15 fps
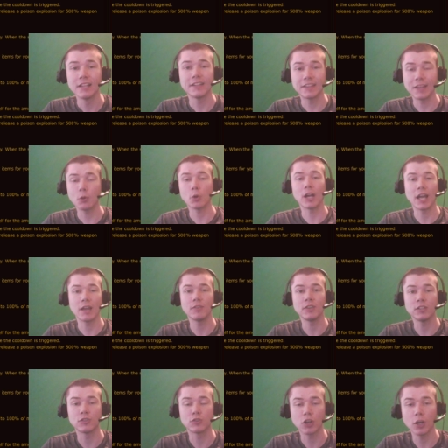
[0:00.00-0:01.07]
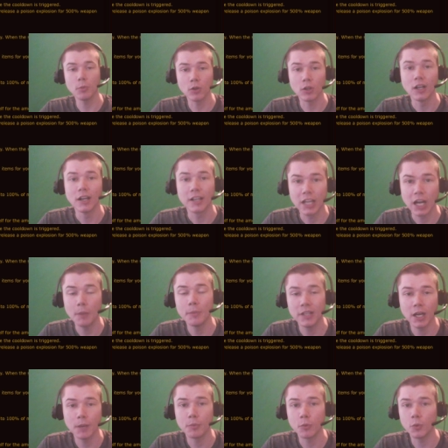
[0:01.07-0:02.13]
that they were were having trouble coming
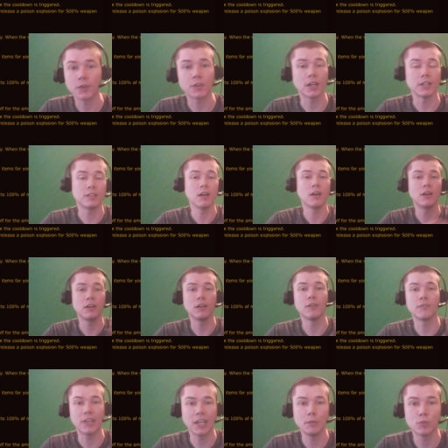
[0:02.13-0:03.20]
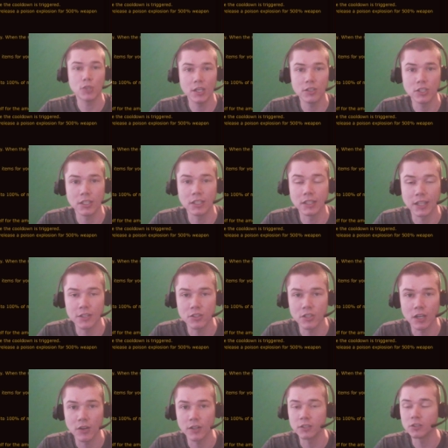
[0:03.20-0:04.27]
up with a ton of game-changing
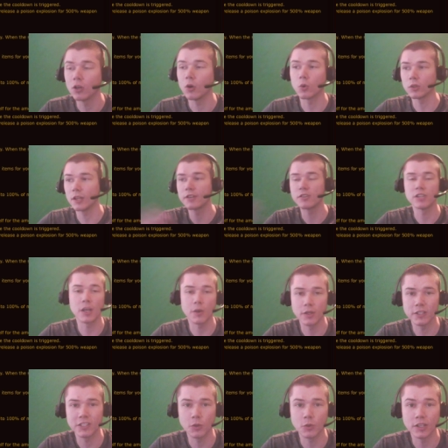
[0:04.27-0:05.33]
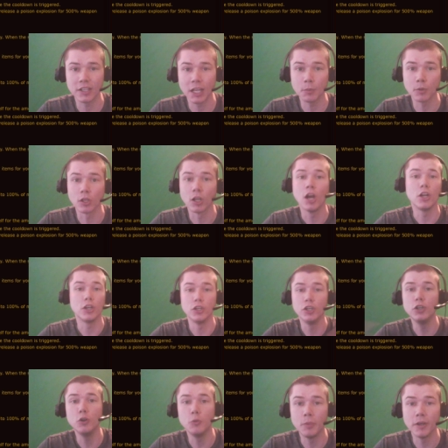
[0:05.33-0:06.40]
legendaries or legendaries that would enable
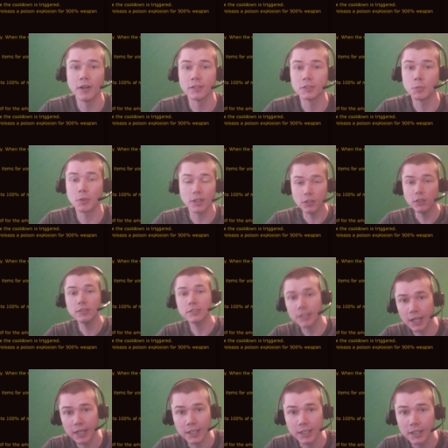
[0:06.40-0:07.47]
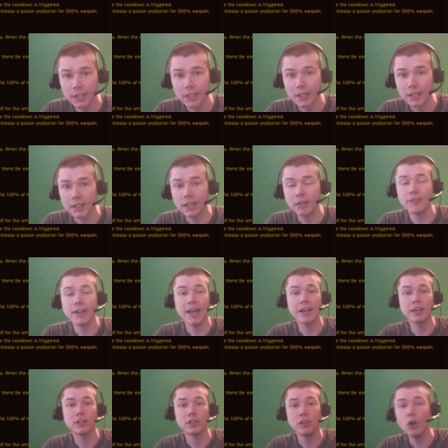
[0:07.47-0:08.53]
new builds. But it looks like they have
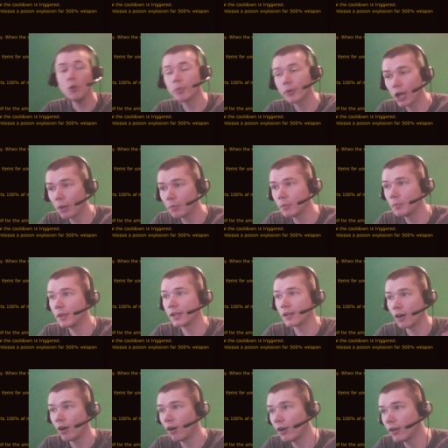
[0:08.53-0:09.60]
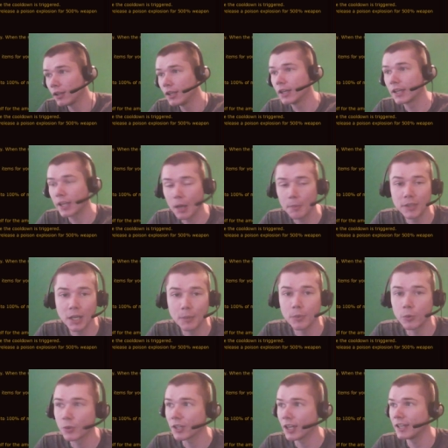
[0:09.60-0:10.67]
had no problem at all coming up
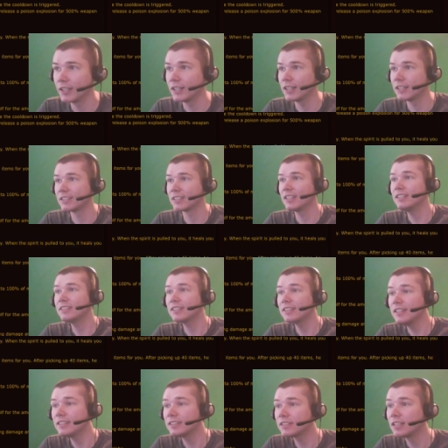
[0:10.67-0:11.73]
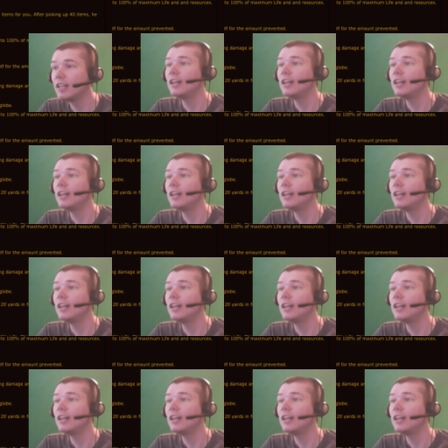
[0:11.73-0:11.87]
with ideas. This list